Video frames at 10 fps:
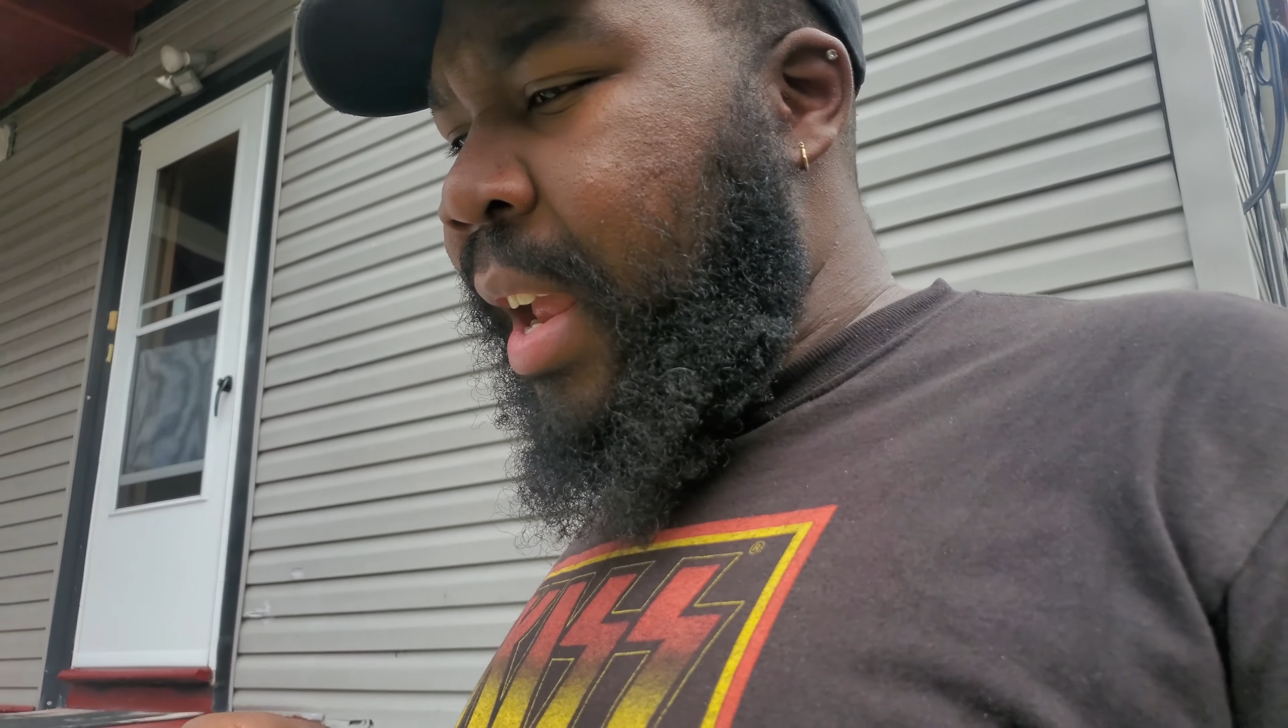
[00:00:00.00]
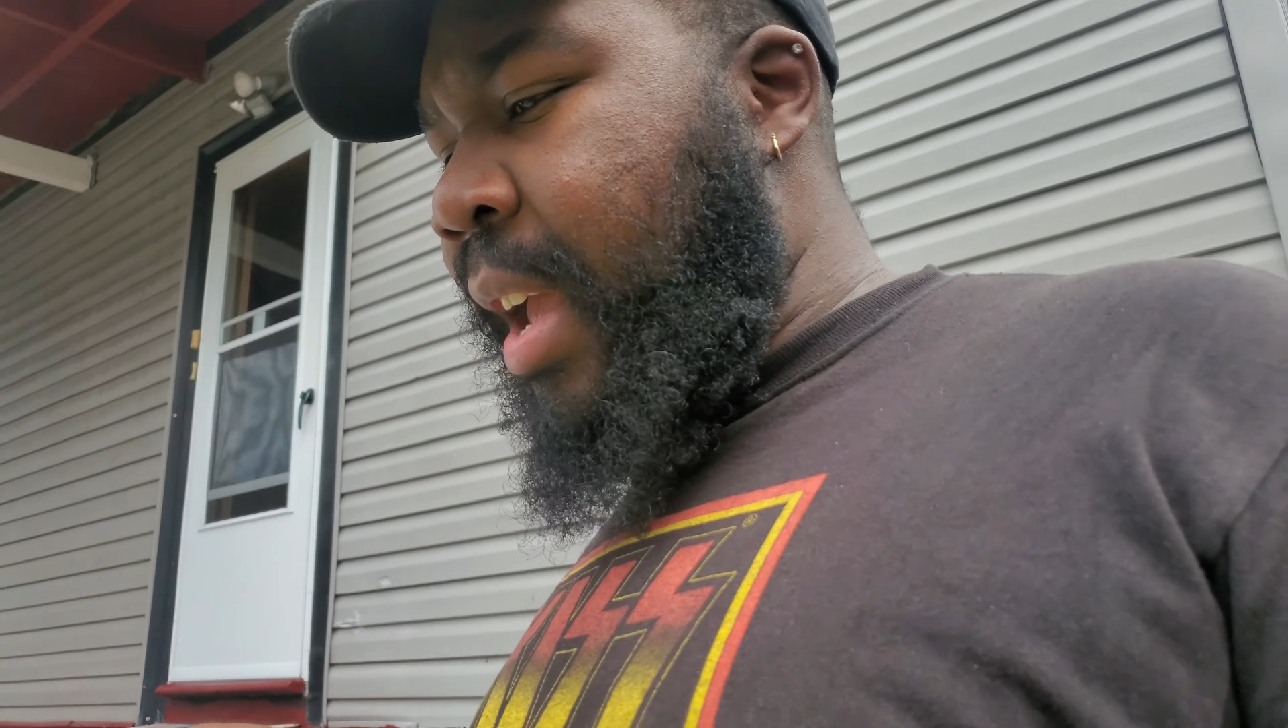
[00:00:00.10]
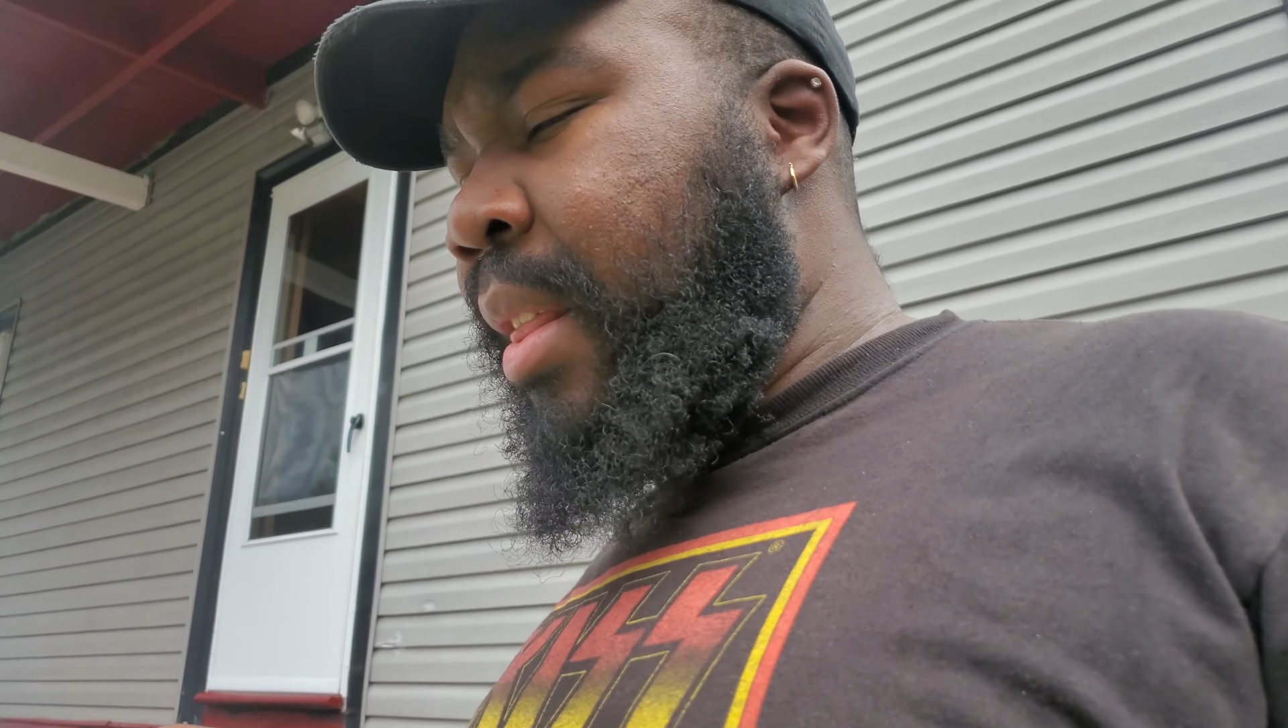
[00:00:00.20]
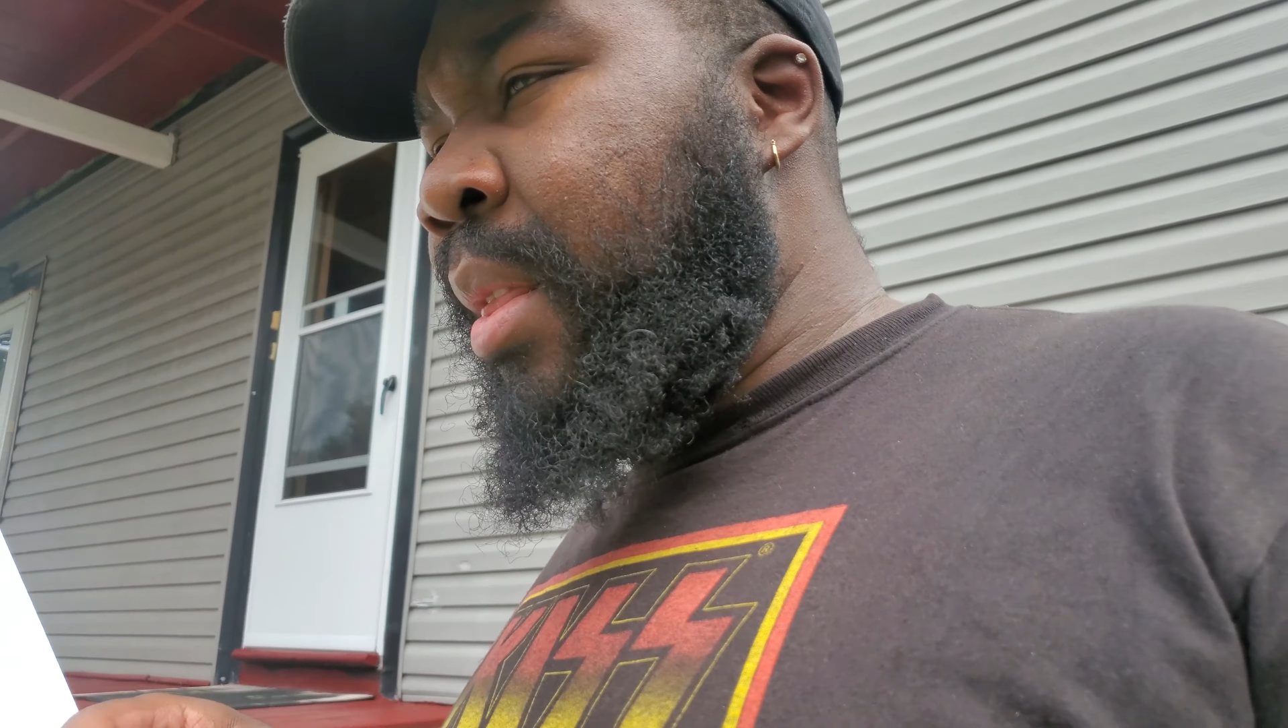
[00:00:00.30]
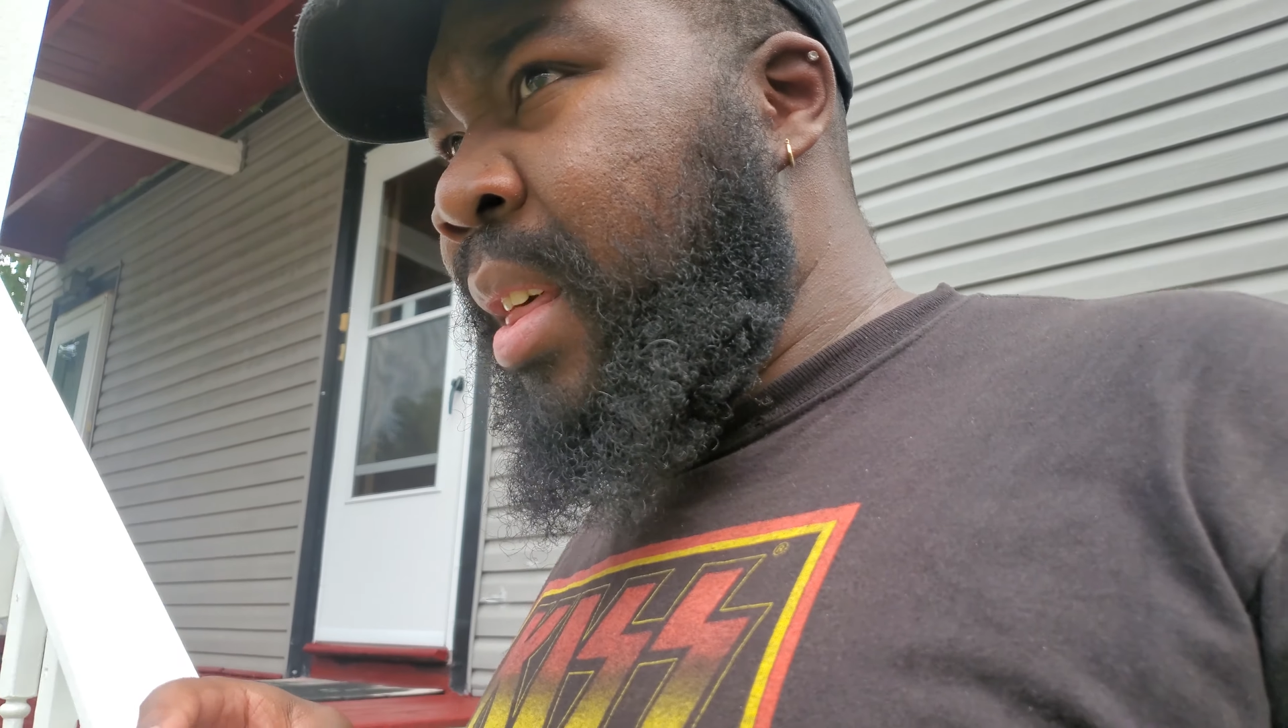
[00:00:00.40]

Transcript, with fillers: and